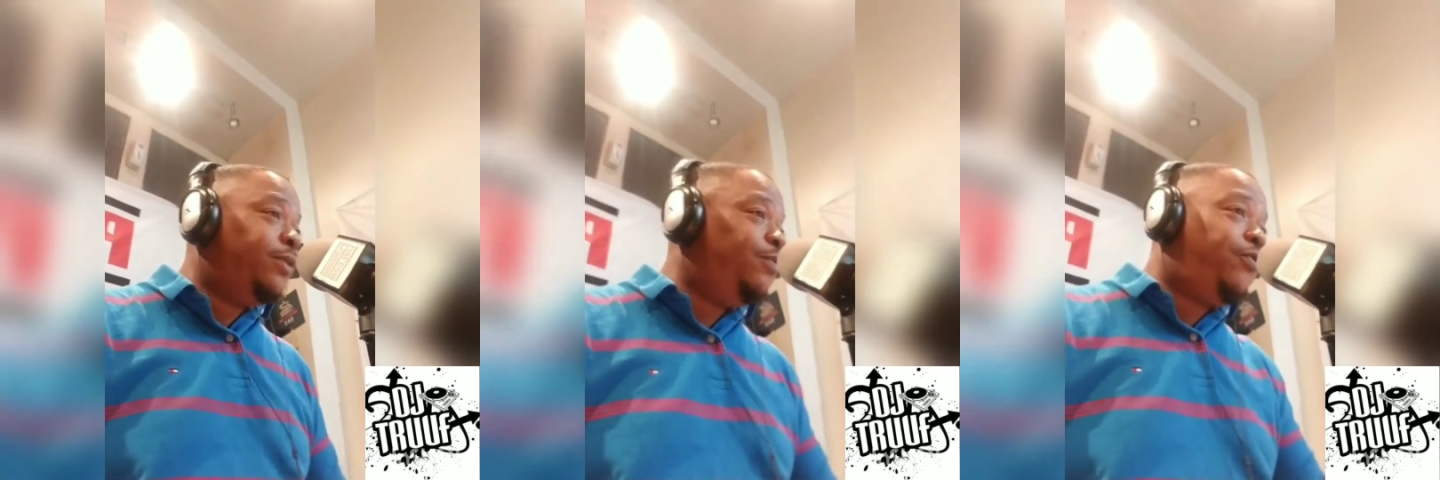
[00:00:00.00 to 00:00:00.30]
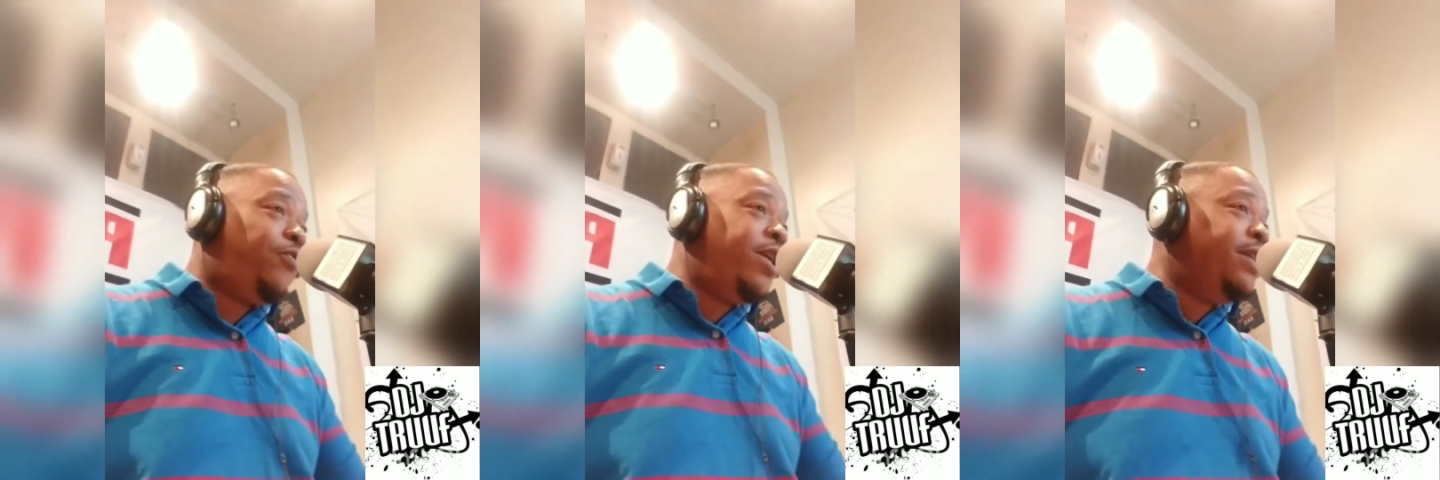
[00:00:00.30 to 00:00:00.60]

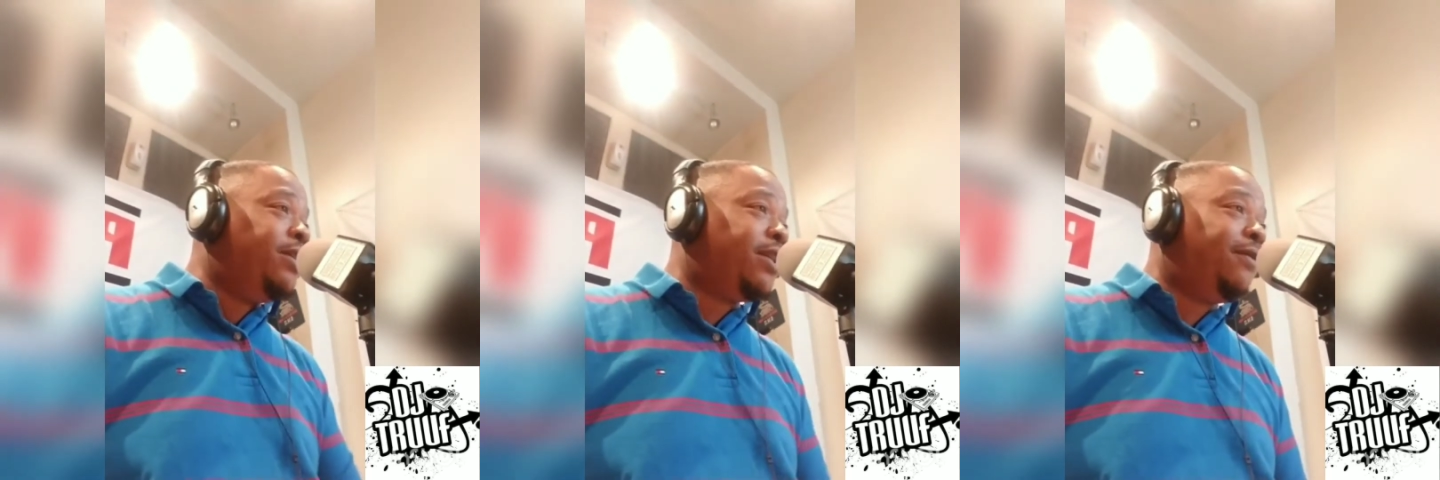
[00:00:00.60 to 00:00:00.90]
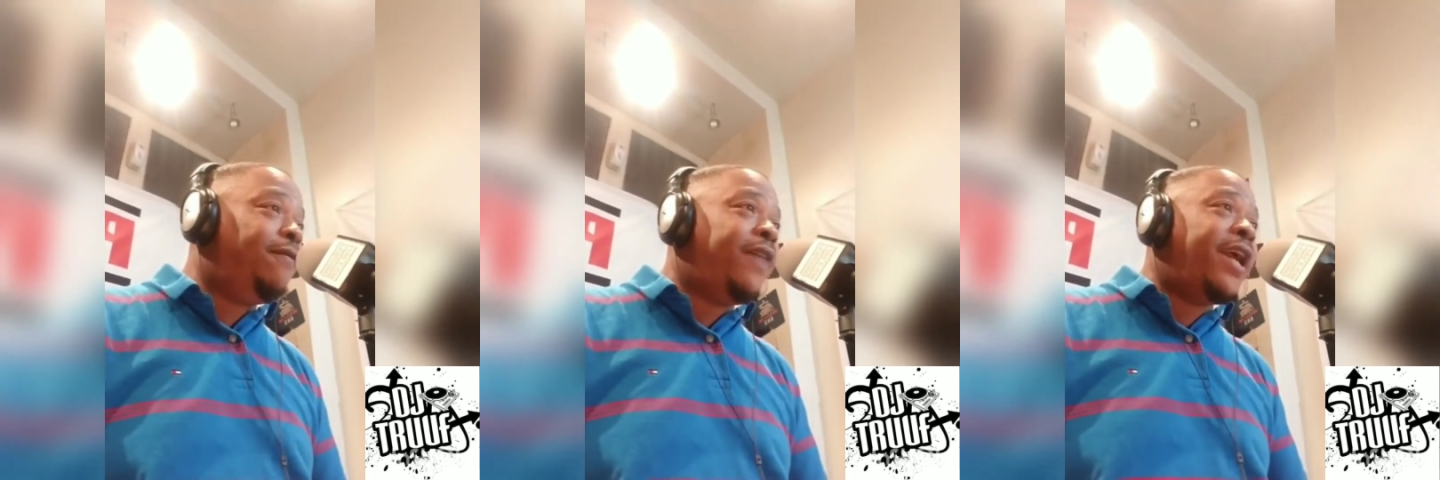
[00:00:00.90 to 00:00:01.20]
friends
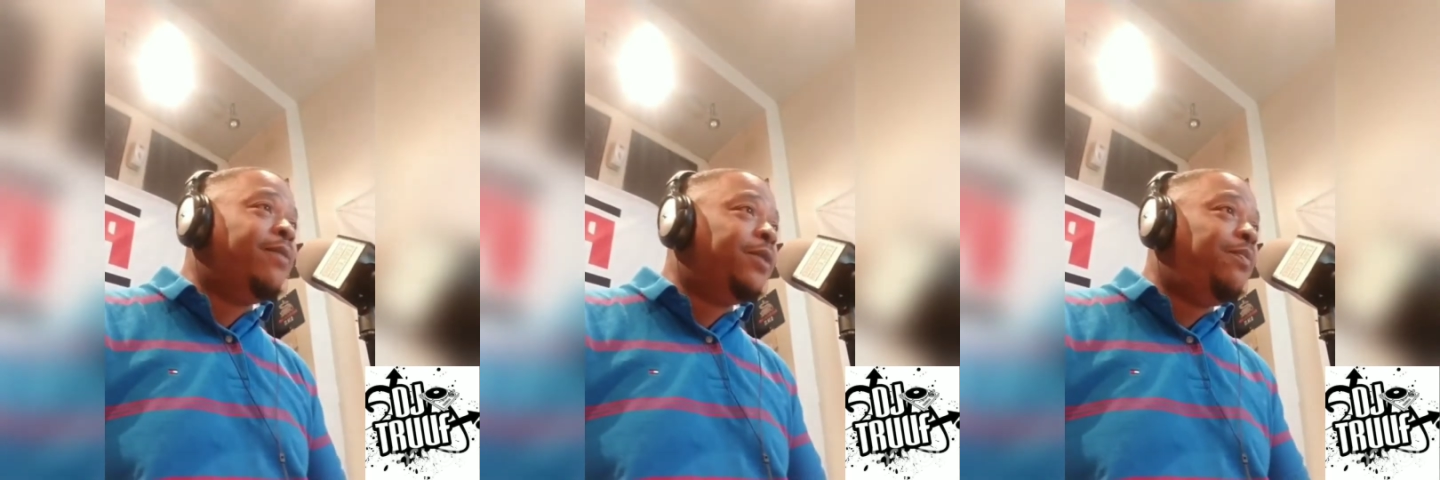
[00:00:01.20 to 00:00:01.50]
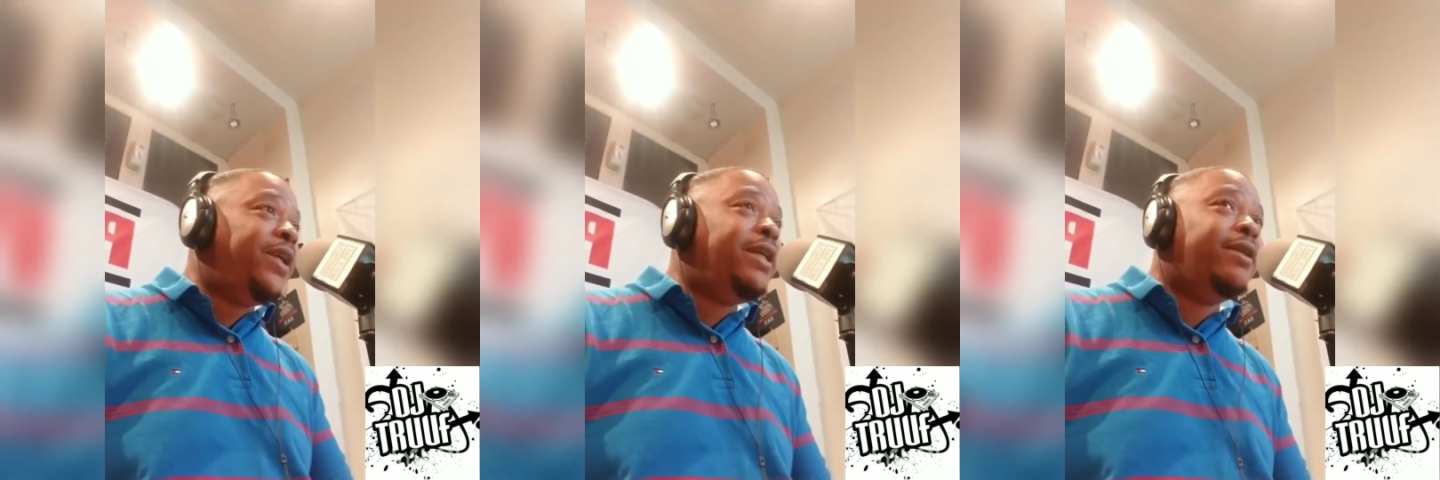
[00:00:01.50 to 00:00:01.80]
and family
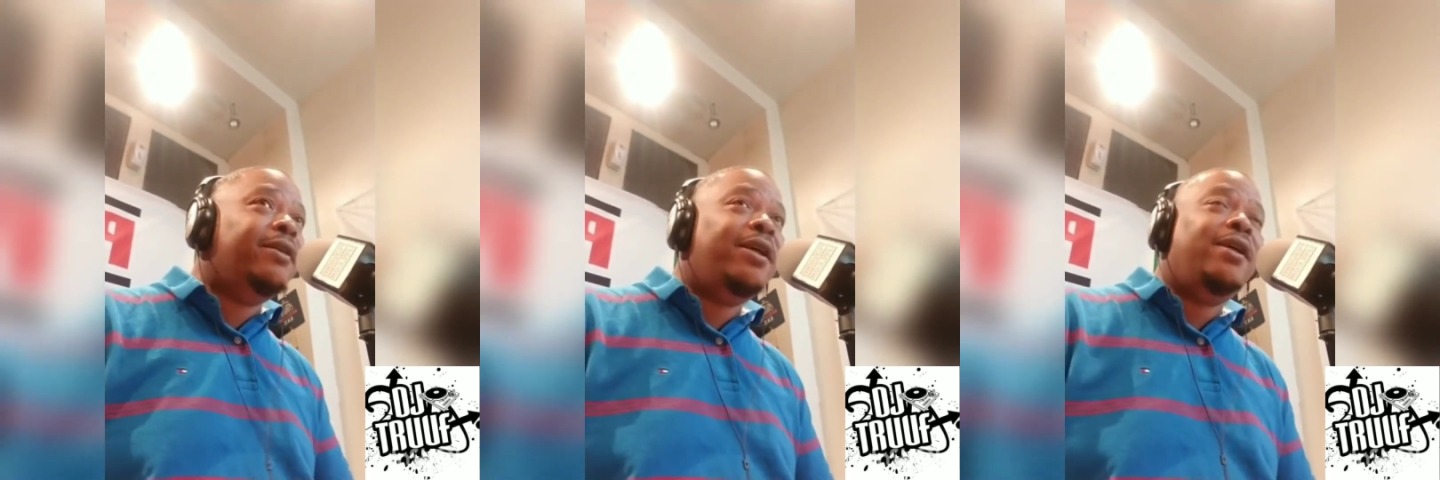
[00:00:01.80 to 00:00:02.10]
mean.